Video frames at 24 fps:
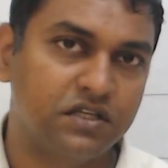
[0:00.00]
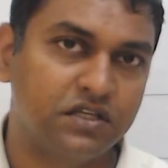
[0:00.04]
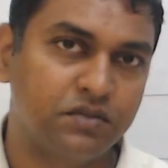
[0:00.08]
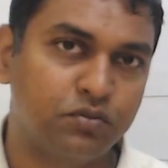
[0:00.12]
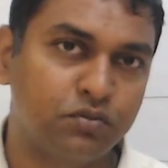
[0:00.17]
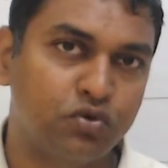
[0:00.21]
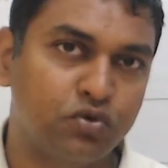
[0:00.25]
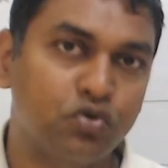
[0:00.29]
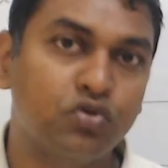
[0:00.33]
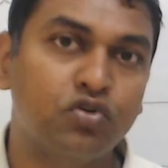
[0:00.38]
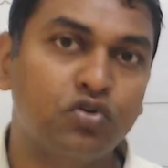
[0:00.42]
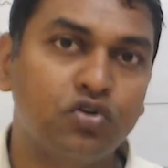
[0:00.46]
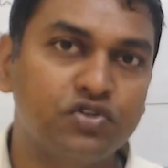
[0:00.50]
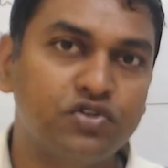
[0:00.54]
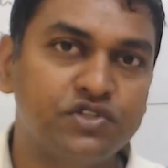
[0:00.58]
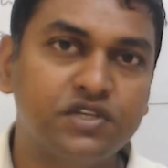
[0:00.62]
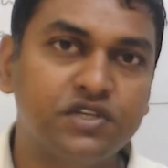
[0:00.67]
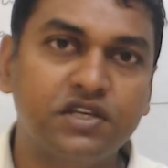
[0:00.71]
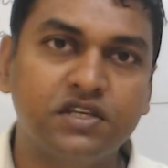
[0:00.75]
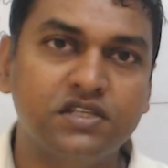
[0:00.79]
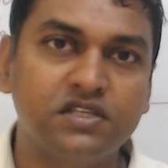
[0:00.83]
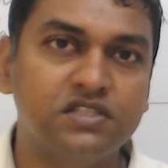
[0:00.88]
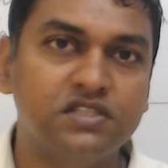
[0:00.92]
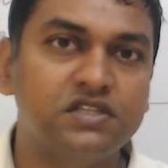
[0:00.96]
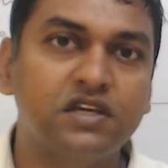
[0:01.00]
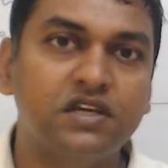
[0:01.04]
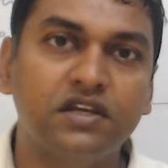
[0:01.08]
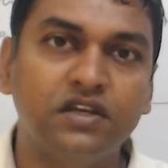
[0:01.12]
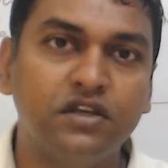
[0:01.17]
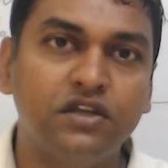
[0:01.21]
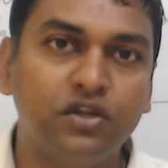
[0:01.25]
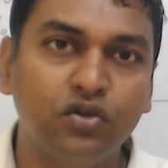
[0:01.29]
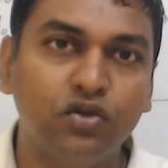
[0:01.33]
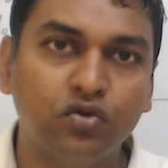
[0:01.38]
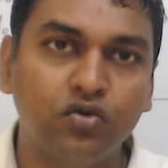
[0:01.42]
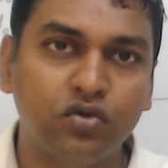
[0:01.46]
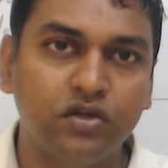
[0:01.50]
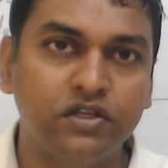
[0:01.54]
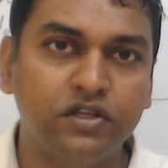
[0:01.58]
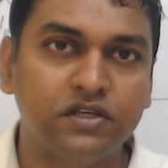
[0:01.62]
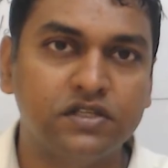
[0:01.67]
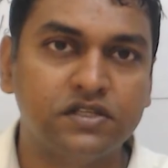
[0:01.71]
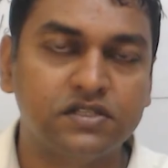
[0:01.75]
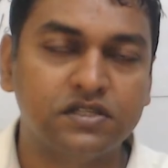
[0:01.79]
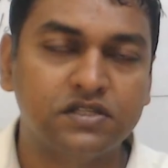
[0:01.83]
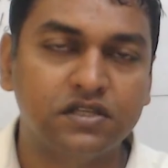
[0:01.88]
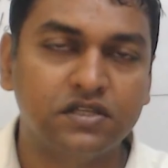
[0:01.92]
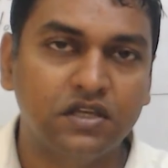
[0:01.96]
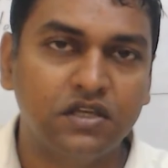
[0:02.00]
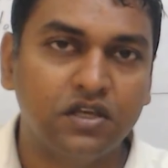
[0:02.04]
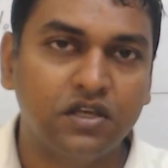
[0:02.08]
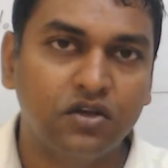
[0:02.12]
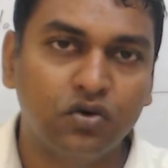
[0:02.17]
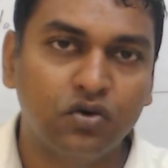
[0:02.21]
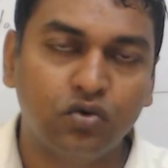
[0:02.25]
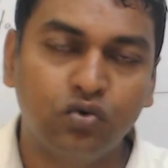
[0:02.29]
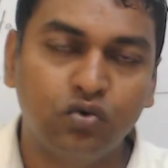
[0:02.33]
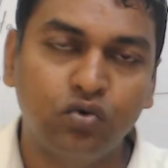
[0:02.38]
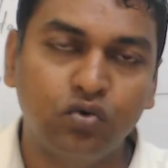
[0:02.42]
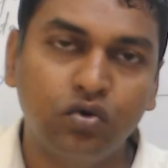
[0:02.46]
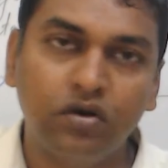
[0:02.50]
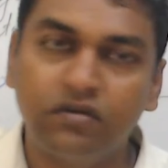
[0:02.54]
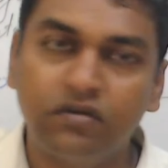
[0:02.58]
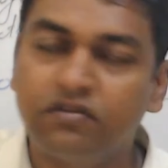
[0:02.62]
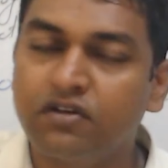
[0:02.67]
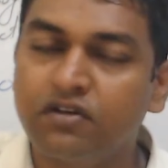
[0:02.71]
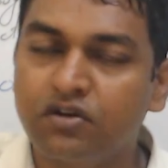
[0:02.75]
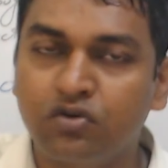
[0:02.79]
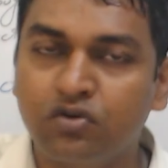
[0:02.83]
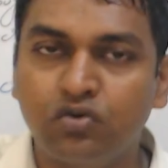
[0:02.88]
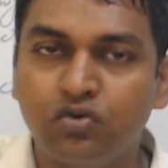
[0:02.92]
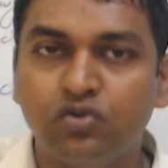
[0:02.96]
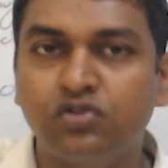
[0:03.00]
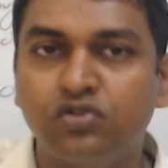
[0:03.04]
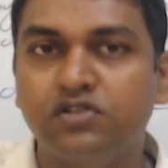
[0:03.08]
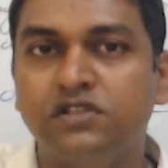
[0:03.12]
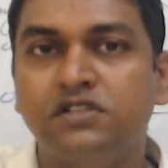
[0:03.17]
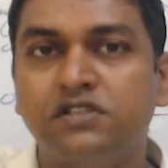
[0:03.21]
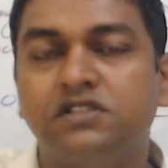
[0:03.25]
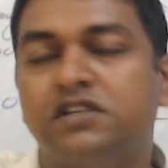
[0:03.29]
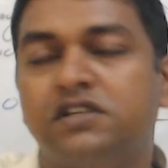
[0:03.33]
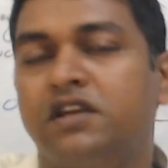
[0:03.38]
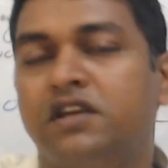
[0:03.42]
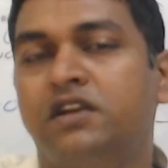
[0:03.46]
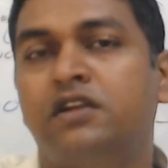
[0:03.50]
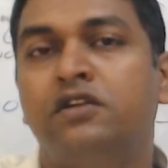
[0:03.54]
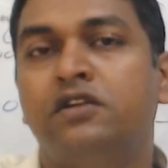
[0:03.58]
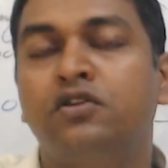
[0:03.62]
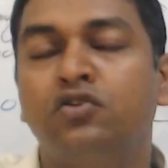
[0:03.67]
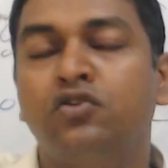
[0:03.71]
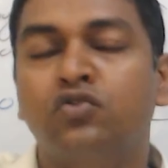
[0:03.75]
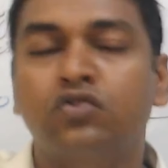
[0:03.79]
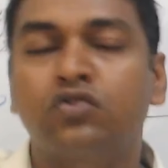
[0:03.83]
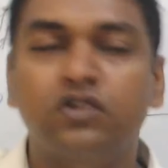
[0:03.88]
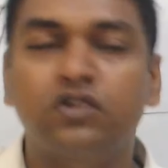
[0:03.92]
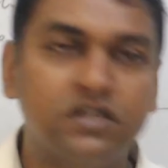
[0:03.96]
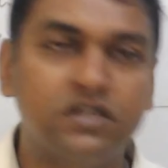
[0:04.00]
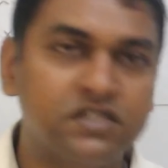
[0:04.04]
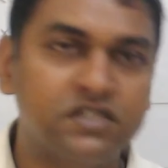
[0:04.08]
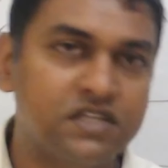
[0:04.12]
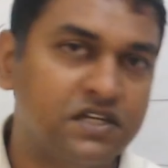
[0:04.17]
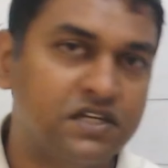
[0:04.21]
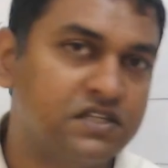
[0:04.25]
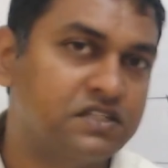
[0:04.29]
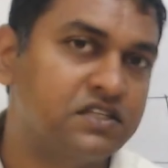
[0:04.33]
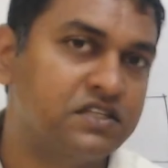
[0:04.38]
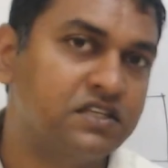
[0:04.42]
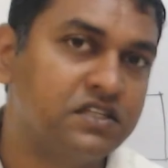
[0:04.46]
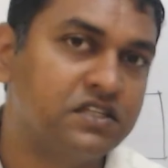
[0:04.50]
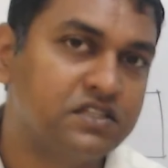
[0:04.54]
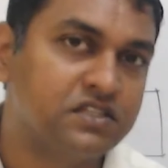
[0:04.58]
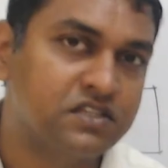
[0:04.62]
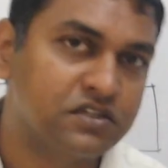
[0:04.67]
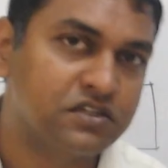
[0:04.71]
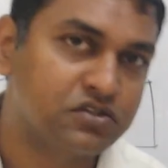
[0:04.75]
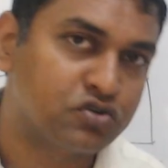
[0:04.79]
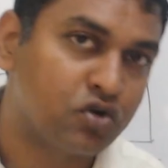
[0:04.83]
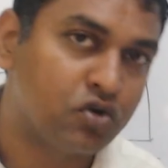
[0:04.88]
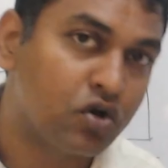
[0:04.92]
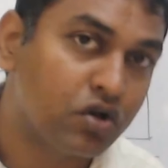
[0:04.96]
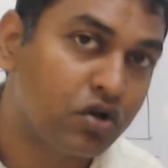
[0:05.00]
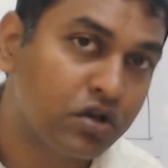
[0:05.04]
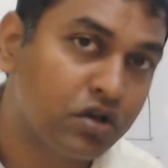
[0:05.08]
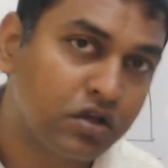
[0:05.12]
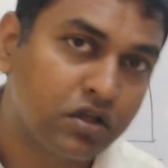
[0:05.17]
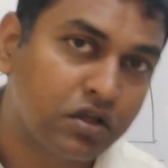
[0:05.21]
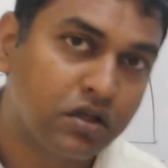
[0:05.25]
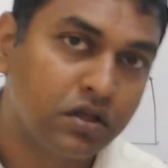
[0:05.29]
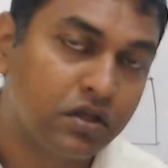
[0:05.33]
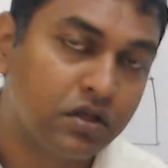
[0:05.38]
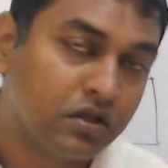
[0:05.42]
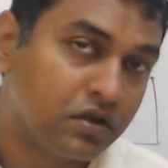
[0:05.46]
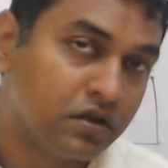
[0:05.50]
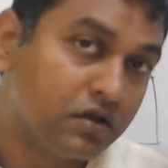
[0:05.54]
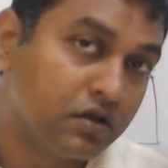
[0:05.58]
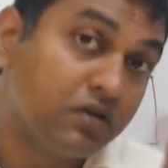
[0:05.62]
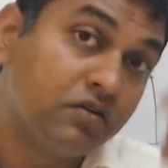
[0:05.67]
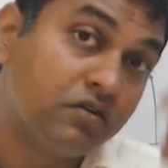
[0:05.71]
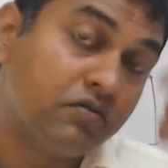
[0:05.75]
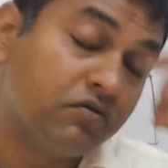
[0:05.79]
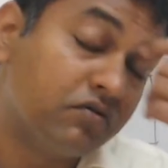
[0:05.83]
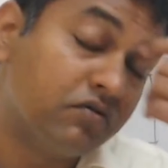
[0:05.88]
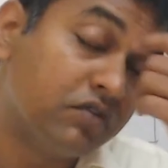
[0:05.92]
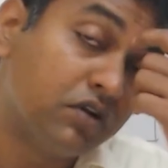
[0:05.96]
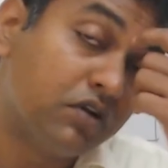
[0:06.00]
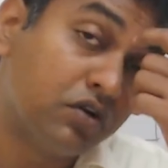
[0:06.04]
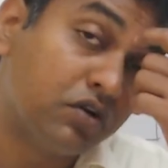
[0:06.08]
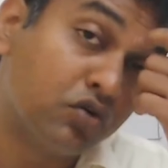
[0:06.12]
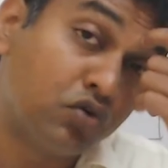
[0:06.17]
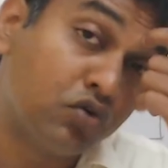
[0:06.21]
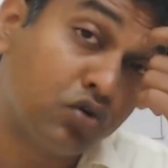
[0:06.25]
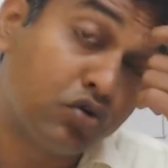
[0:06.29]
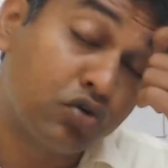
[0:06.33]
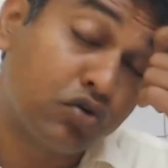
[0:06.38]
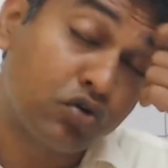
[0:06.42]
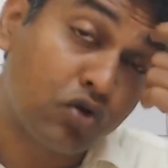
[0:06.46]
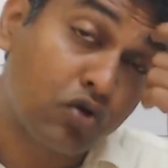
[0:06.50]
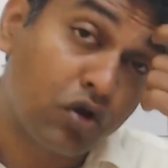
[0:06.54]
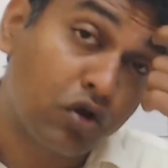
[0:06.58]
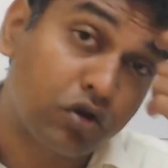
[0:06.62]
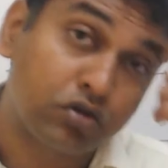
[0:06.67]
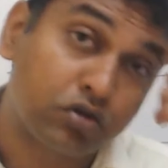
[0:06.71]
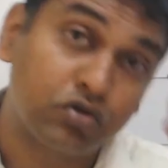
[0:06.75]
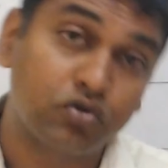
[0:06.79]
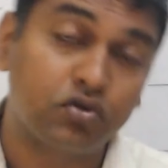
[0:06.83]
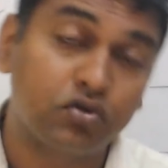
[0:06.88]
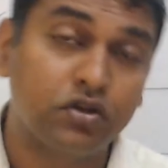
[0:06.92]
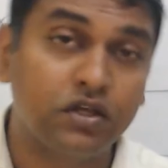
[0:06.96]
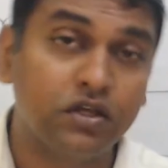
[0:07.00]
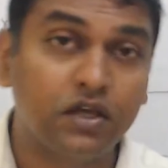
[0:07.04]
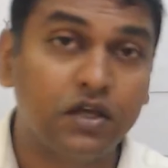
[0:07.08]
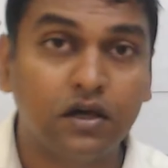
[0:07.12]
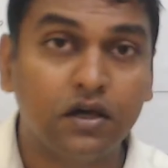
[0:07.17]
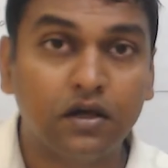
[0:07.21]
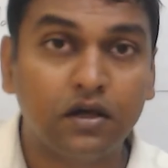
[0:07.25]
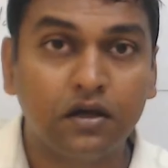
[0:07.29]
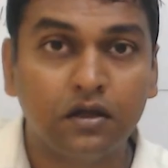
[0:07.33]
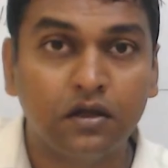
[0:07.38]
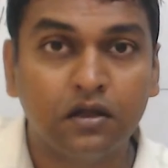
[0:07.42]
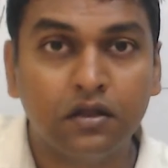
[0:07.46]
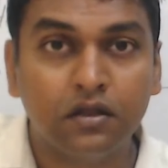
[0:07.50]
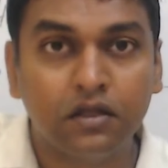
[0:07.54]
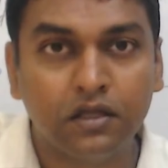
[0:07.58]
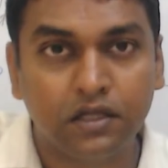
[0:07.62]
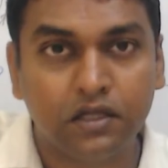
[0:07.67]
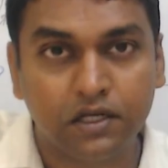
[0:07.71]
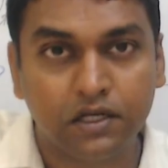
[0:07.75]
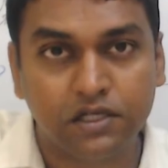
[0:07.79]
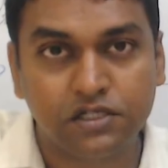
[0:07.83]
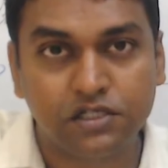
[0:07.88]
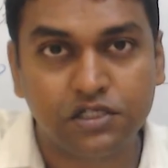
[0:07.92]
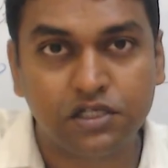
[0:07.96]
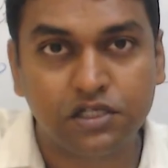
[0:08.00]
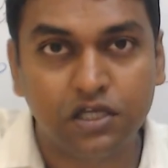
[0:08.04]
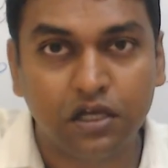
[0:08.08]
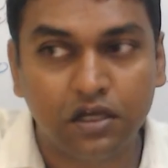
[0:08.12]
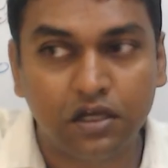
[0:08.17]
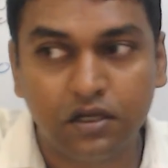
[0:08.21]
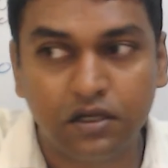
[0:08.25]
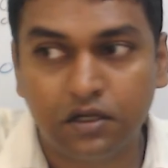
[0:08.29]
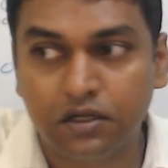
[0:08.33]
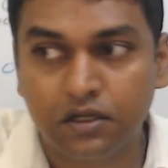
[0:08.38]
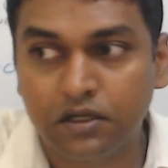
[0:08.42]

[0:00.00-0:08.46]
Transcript: Protons are inside nucleus. Whoever goes inside nucleus and sings a song will go to North Korea, Russia.